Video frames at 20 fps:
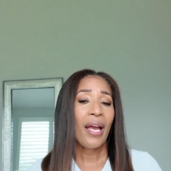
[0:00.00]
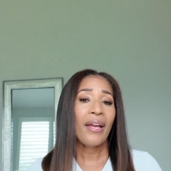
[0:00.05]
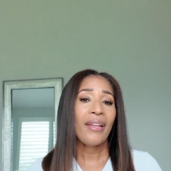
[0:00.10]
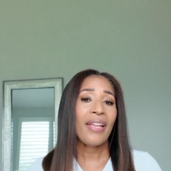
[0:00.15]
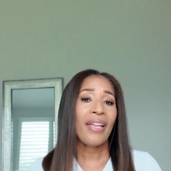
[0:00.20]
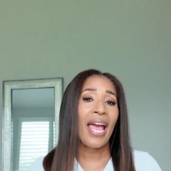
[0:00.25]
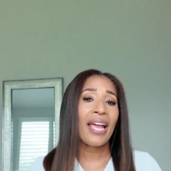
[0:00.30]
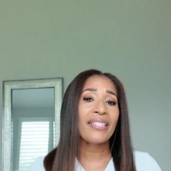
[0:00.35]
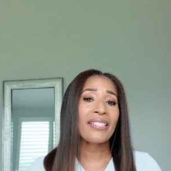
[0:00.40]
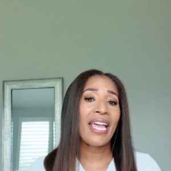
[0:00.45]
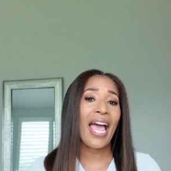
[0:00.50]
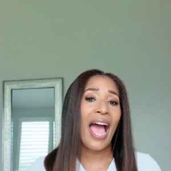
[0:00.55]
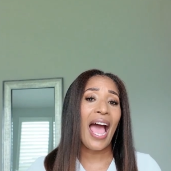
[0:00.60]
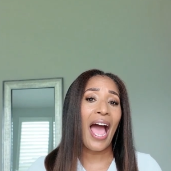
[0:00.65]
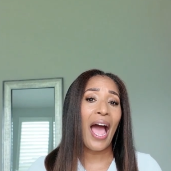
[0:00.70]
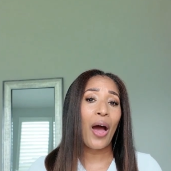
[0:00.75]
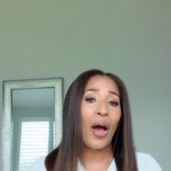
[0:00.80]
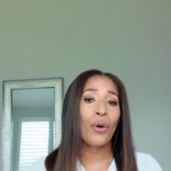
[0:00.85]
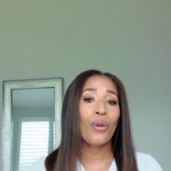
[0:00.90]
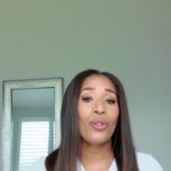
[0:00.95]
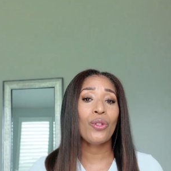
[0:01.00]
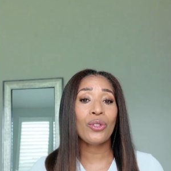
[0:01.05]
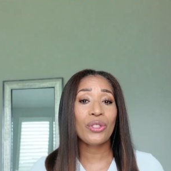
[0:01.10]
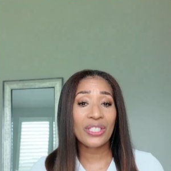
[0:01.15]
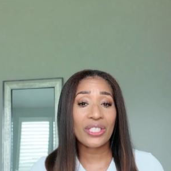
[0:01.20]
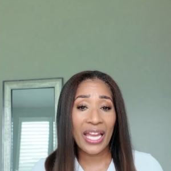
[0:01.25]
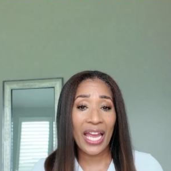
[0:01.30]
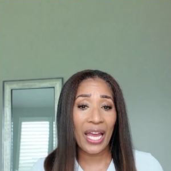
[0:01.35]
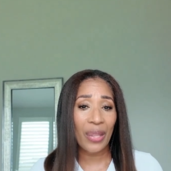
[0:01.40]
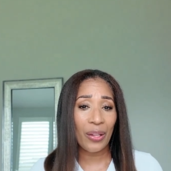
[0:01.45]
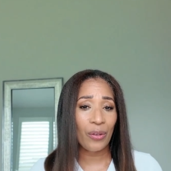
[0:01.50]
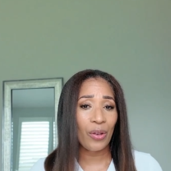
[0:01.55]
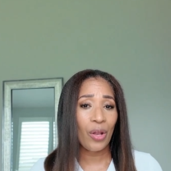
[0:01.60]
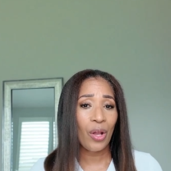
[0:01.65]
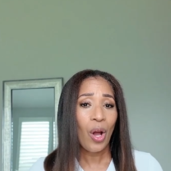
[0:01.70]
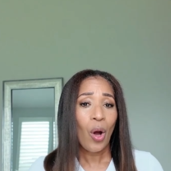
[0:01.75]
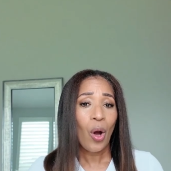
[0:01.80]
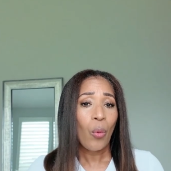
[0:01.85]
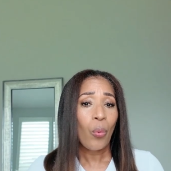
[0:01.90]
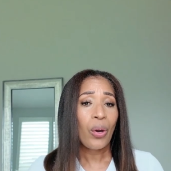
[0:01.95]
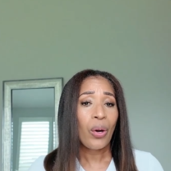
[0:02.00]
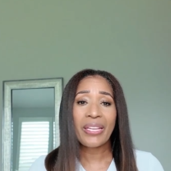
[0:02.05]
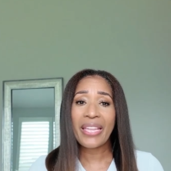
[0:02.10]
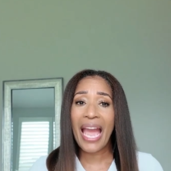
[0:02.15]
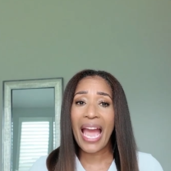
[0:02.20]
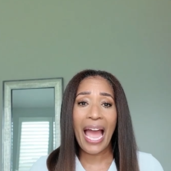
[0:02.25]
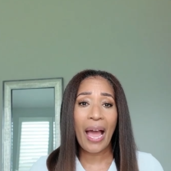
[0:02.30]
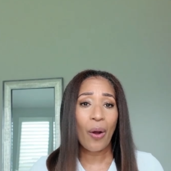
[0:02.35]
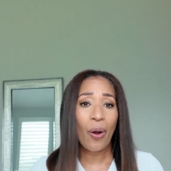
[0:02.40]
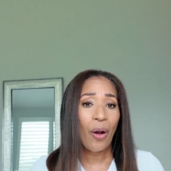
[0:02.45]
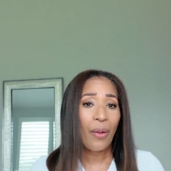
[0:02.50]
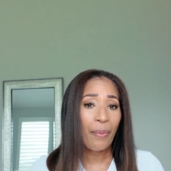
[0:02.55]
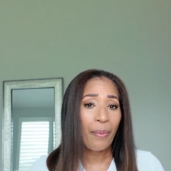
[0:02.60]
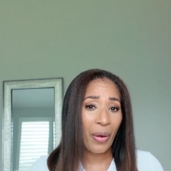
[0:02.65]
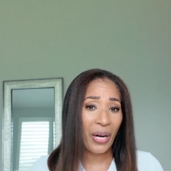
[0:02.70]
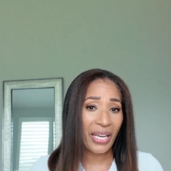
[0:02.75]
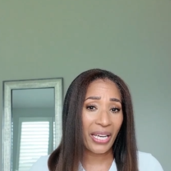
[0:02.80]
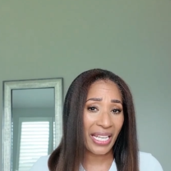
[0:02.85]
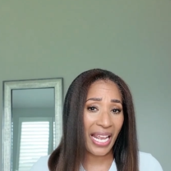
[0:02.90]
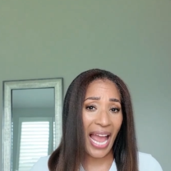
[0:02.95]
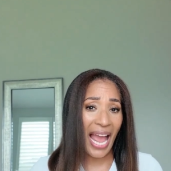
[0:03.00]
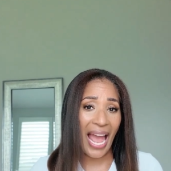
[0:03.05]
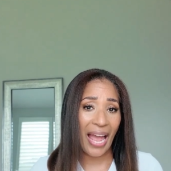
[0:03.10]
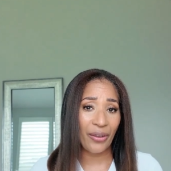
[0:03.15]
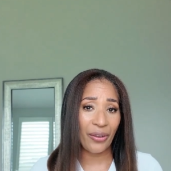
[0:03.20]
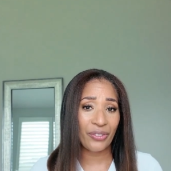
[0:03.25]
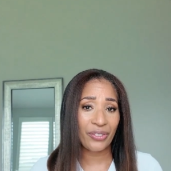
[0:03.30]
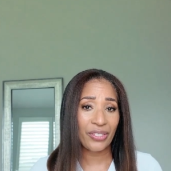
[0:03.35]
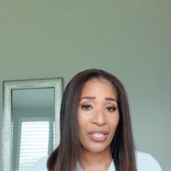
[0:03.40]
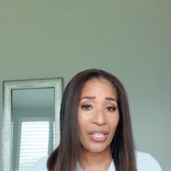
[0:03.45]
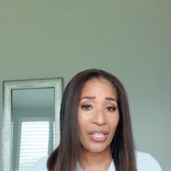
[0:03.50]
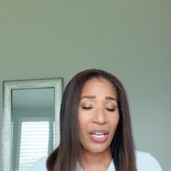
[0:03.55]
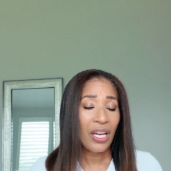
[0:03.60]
That's how you scale without burning out.